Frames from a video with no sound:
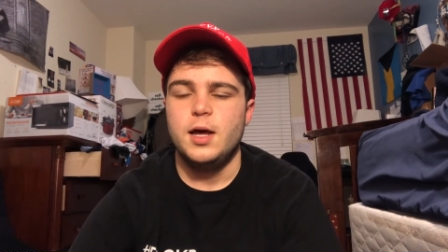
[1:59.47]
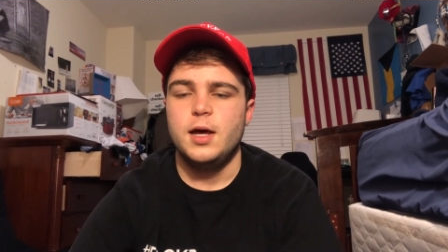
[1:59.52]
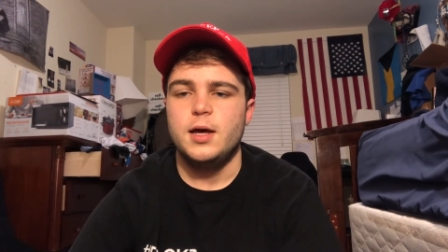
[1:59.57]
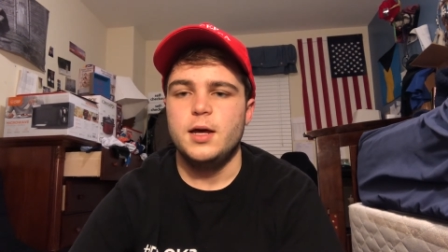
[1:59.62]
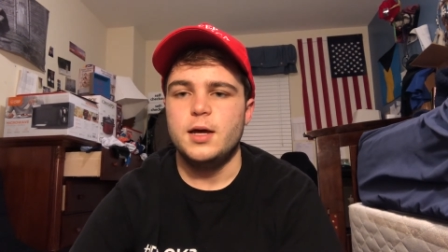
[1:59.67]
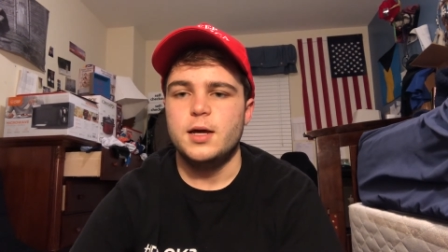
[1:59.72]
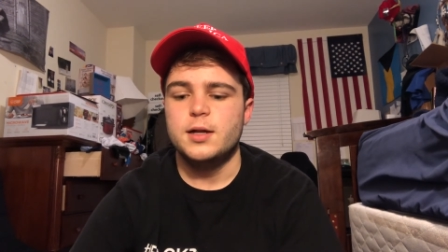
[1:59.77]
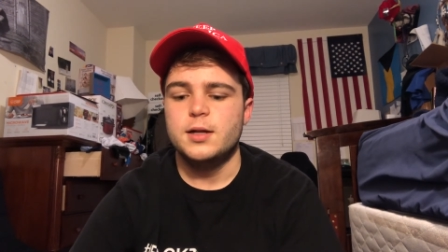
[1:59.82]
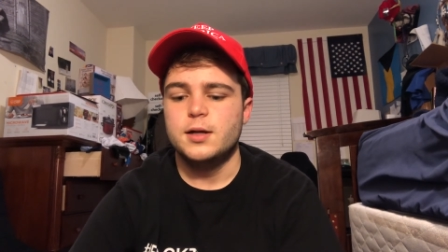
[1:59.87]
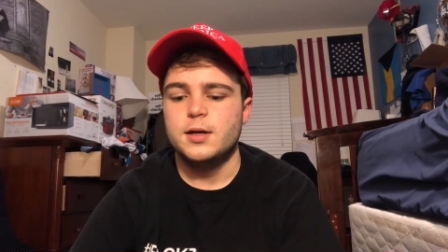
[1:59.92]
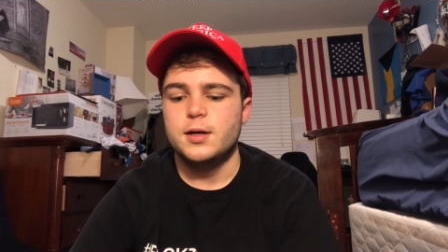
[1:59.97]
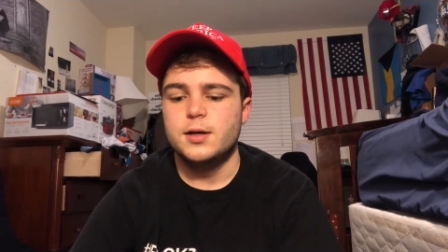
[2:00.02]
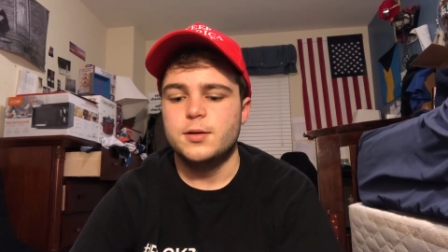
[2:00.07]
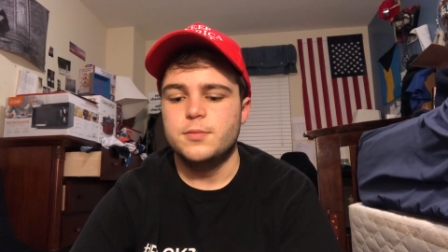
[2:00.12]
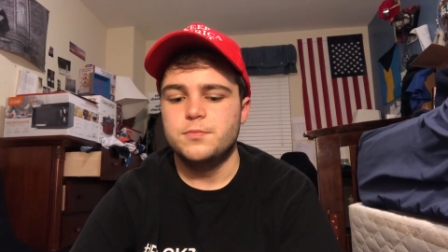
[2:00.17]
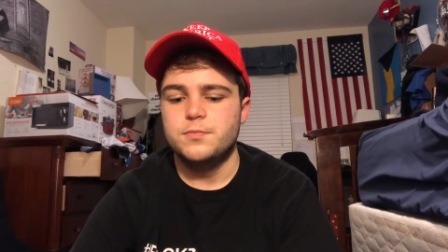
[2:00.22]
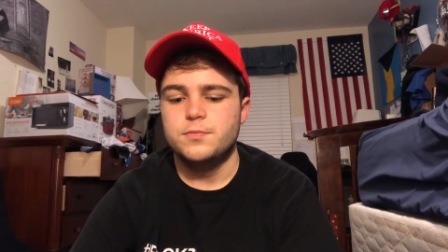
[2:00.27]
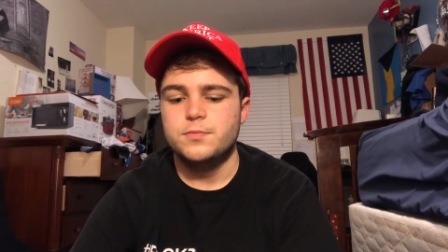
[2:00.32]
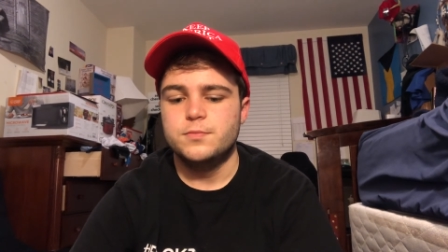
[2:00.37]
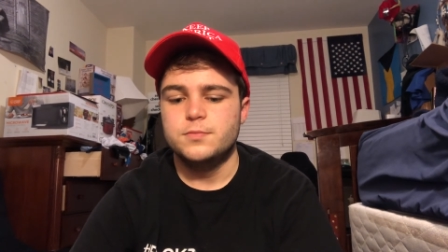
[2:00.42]
And,
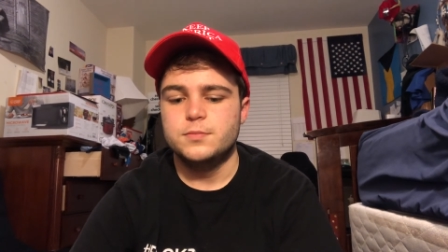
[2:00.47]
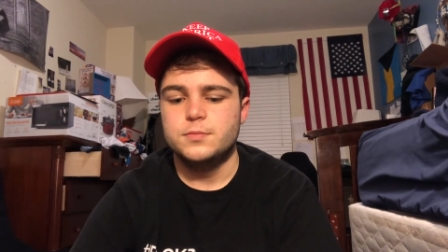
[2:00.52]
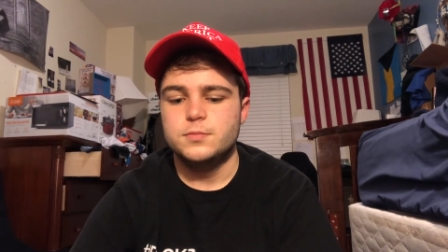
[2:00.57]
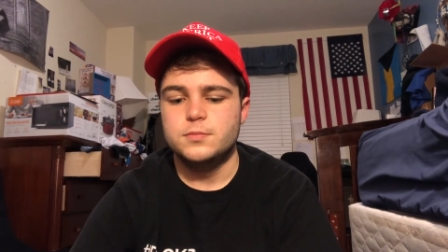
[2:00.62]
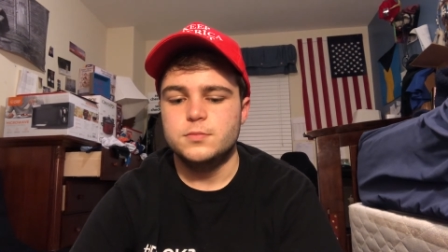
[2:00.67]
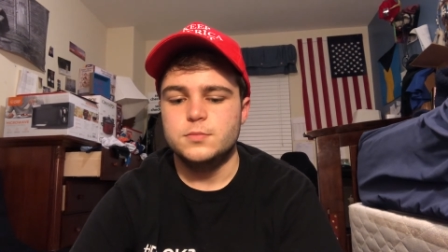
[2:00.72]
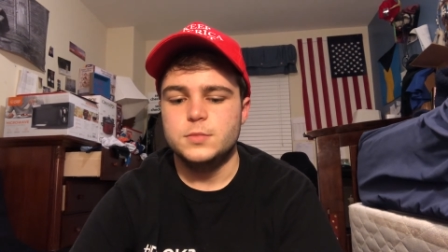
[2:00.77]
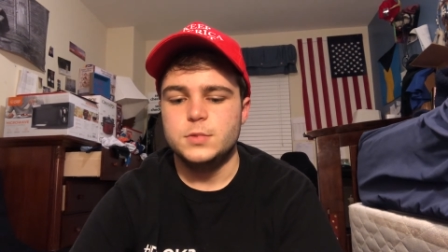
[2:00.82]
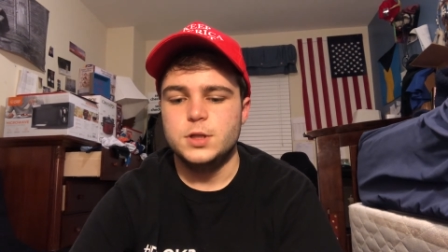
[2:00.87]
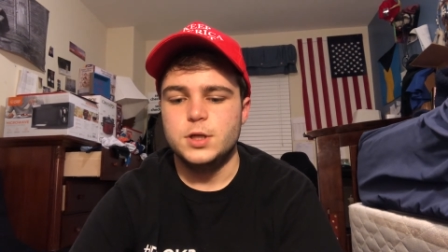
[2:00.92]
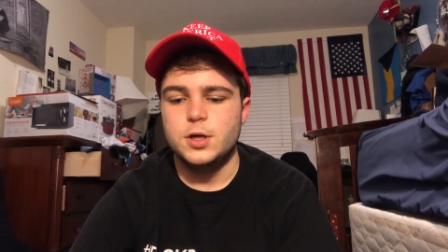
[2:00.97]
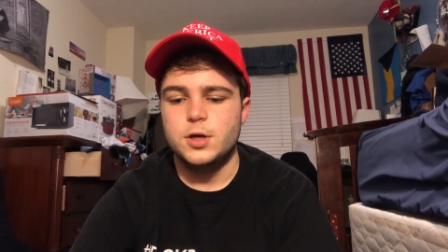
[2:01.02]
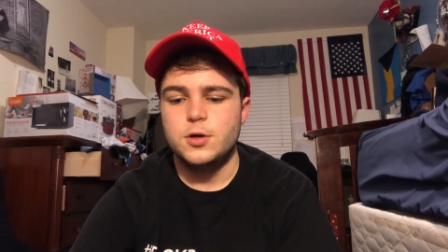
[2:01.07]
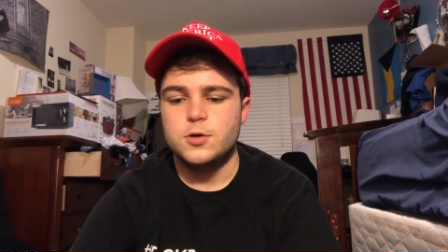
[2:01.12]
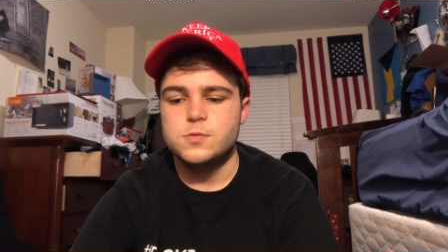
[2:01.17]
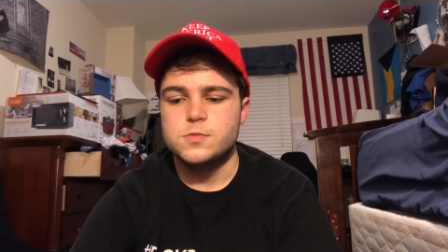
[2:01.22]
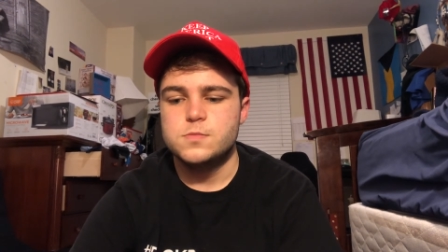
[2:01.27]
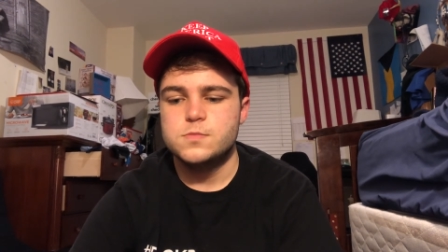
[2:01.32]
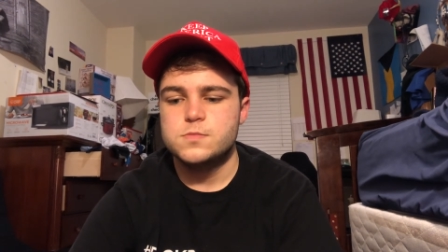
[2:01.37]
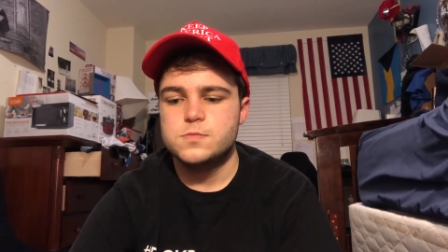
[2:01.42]
um, you
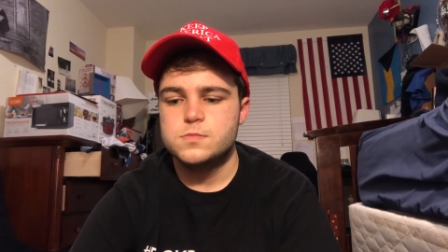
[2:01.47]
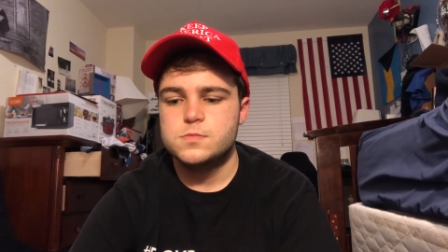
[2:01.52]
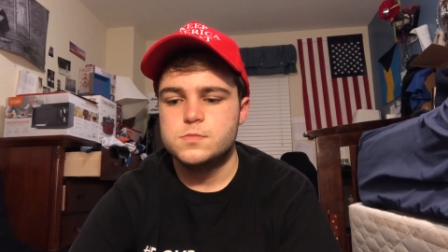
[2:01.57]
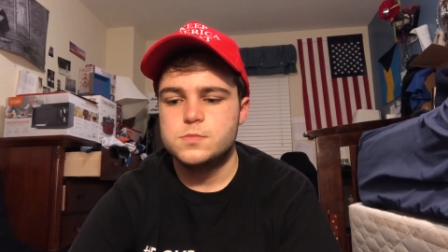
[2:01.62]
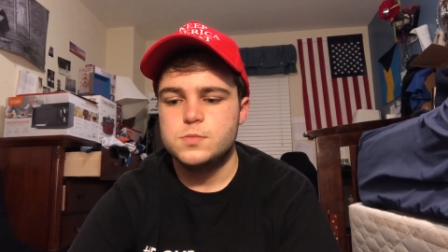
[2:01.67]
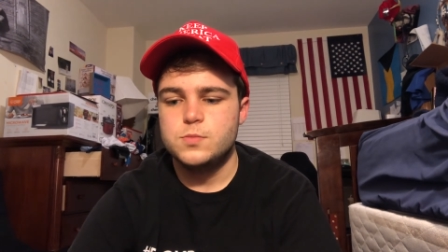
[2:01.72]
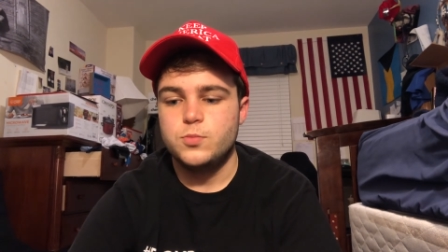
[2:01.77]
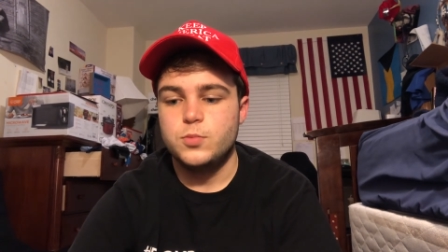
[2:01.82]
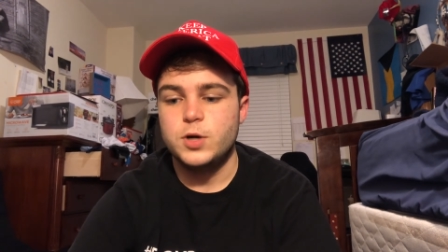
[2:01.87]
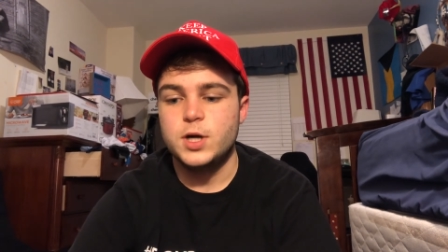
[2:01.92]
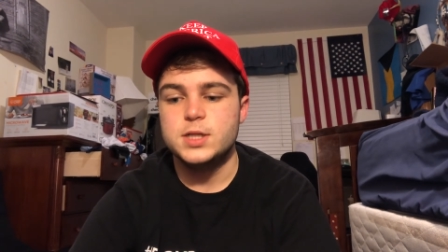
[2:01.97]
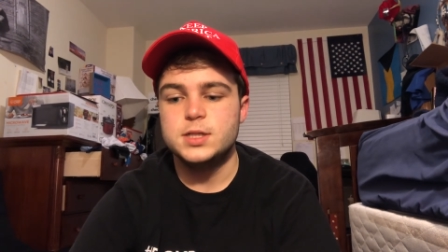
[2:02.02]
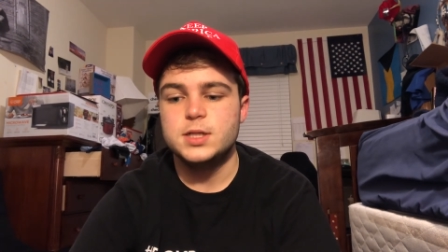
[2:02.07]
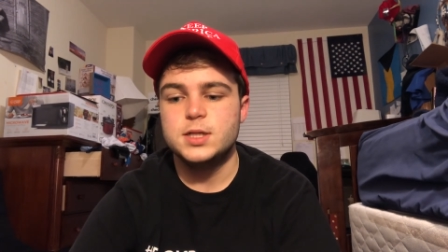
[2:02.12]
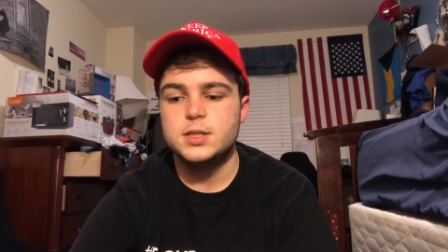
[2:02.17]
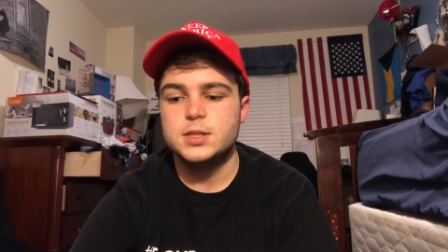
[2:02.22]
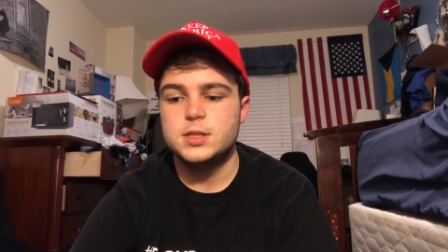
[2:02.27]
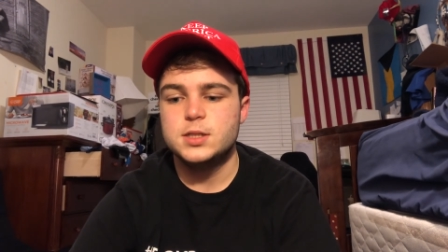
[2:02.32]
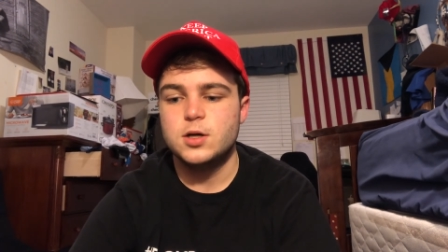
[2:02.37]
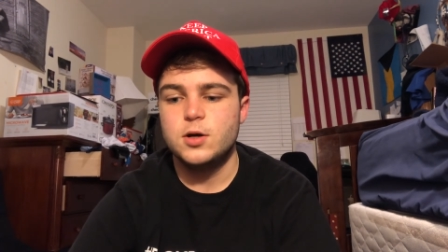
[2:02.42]
know,
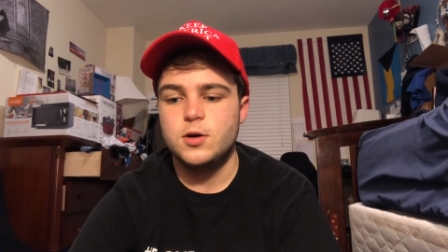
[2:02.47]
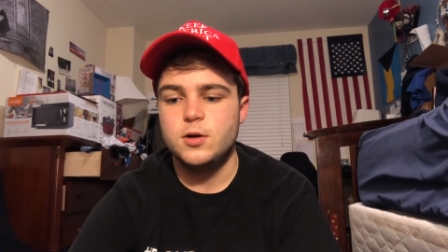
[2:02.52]
presidents are